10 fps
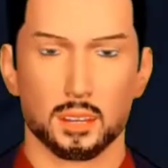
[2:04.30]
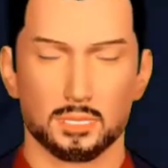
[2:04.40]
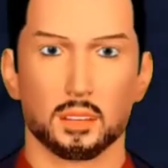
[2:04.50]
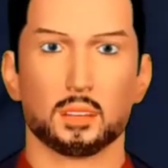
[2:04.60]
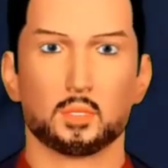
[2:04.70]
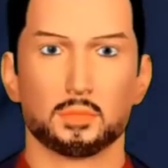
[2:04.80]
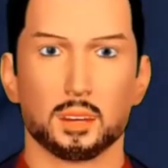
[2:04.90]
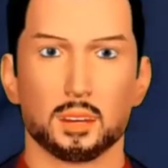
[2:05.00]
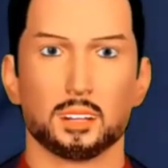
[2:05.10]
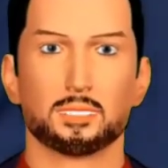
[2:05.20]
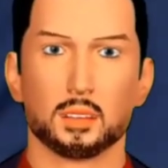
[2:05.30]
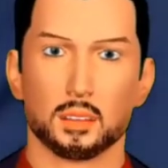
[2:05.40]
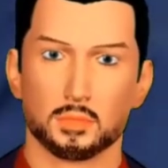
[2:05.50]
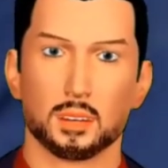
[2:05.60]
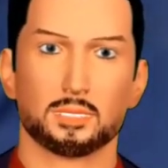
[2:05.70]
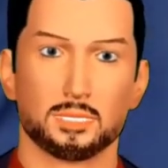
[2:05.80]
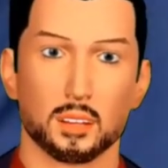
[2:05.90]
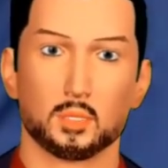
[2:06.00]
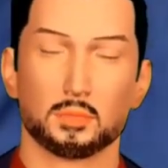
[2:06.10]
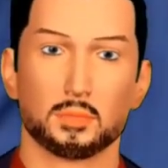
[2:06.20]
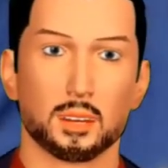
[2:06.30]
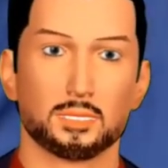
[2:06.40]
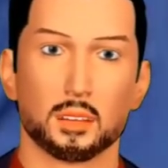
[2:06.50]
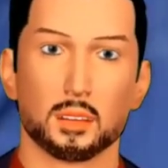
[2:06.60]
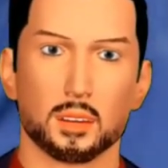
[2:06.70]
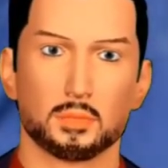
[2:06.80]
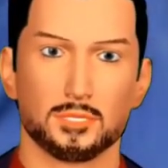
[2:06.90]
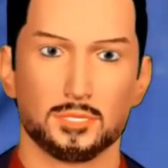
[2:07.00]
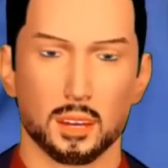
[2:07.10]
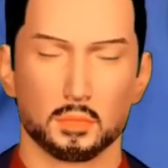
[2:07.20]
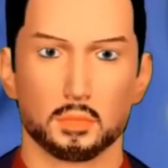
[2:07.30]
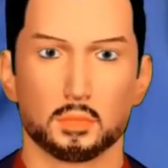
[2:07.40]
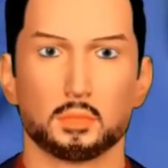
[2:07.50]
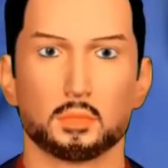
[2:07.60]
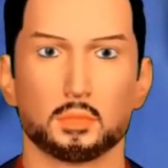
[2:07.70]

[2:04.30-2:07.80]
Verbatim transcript: also analyzes very well why when we play this type of game